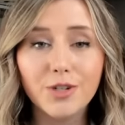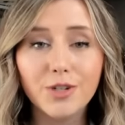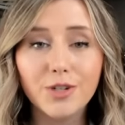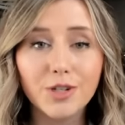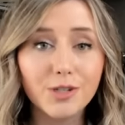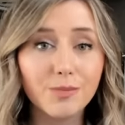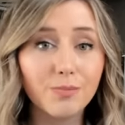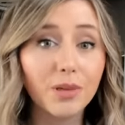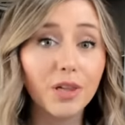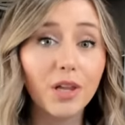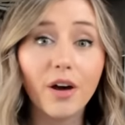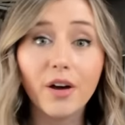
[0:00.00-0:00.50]
you
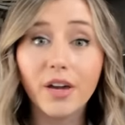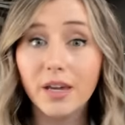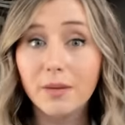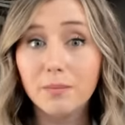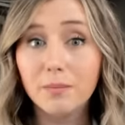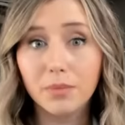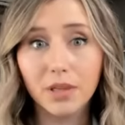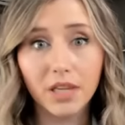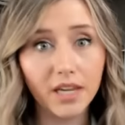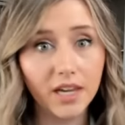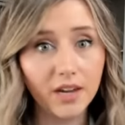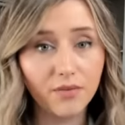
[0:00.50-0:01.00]
just plug
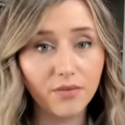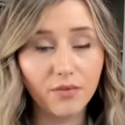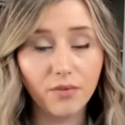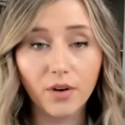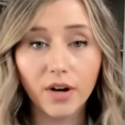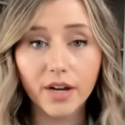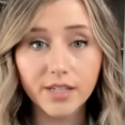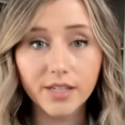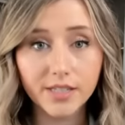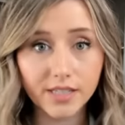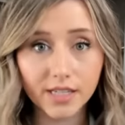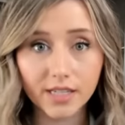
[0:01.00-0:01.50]
and play
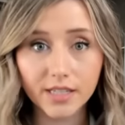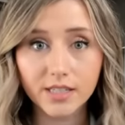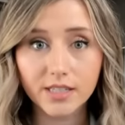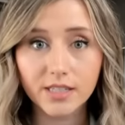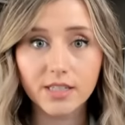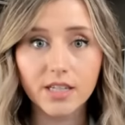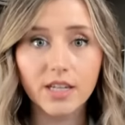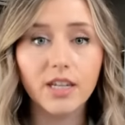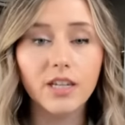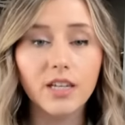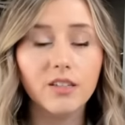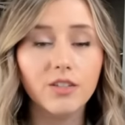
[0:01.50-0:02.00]

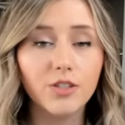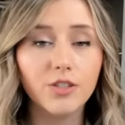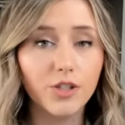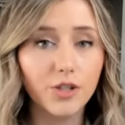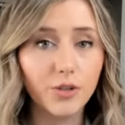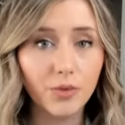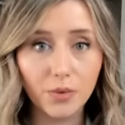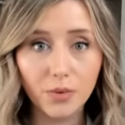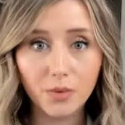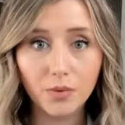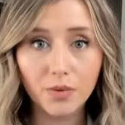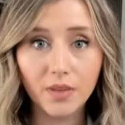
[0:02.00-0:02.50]
phrases
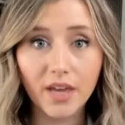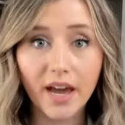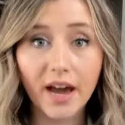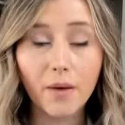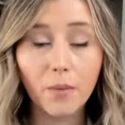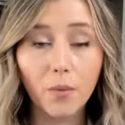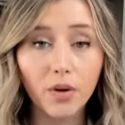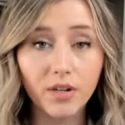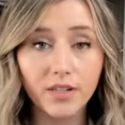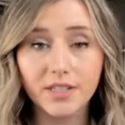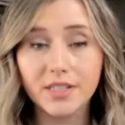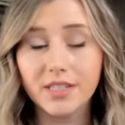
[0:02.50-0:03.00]
into
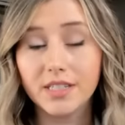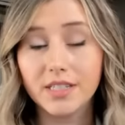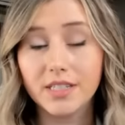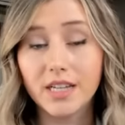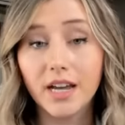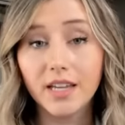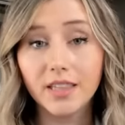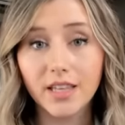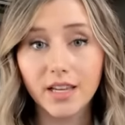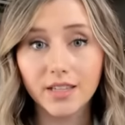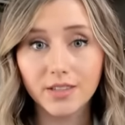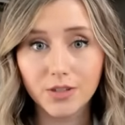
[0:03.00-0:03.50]
that one
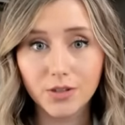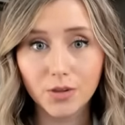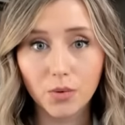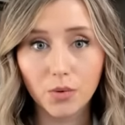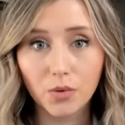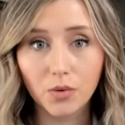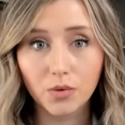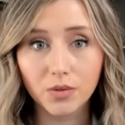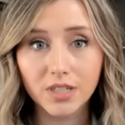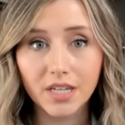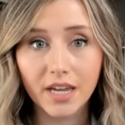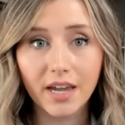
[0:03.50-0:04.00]
design that
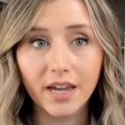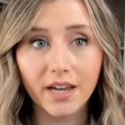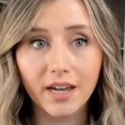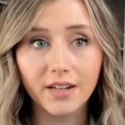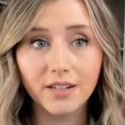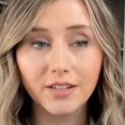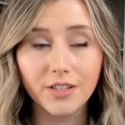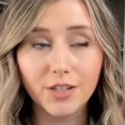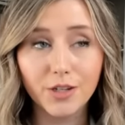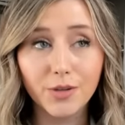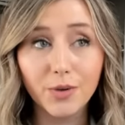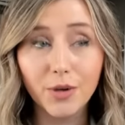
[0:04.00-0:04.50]
sold.
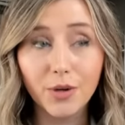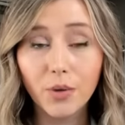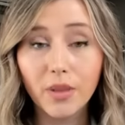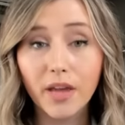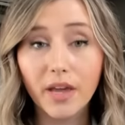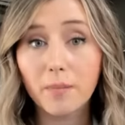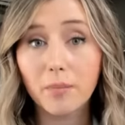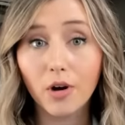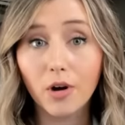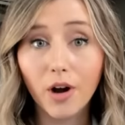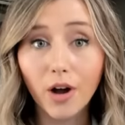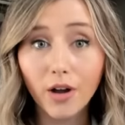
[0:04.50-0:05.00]
And you know
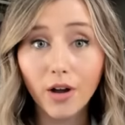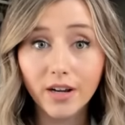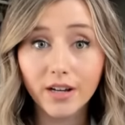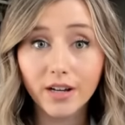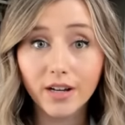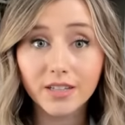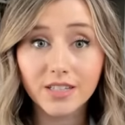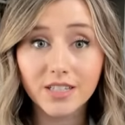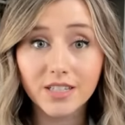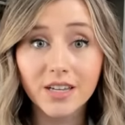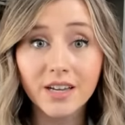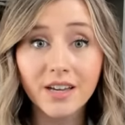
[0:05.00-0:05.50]
that
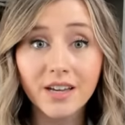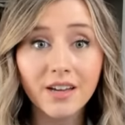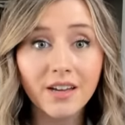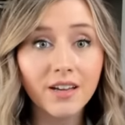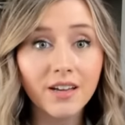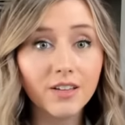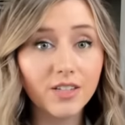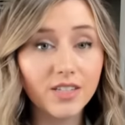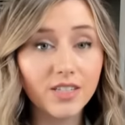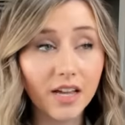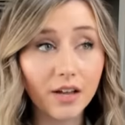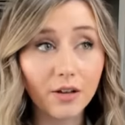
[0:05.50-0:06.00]
product
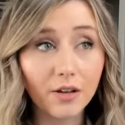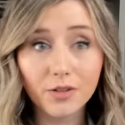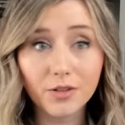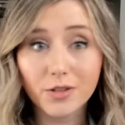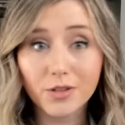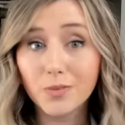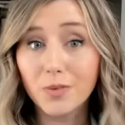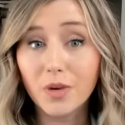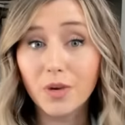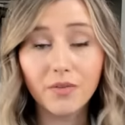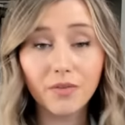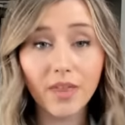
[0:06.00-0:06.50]

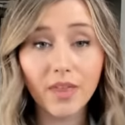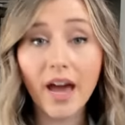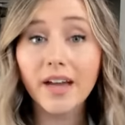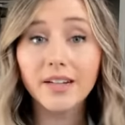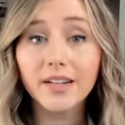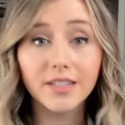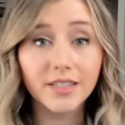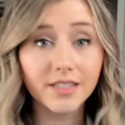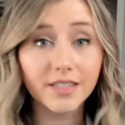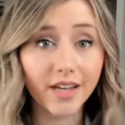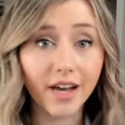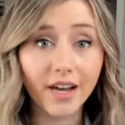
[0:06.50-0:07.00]
sells with
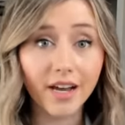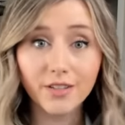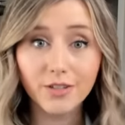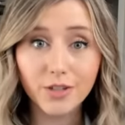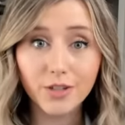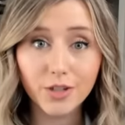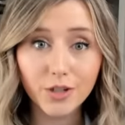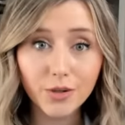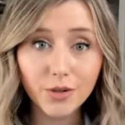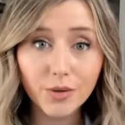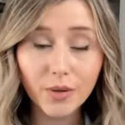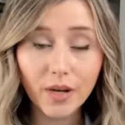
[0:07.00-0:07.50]
that
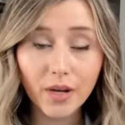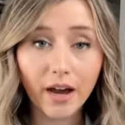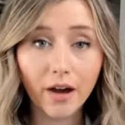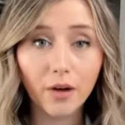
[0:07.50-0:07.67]
design too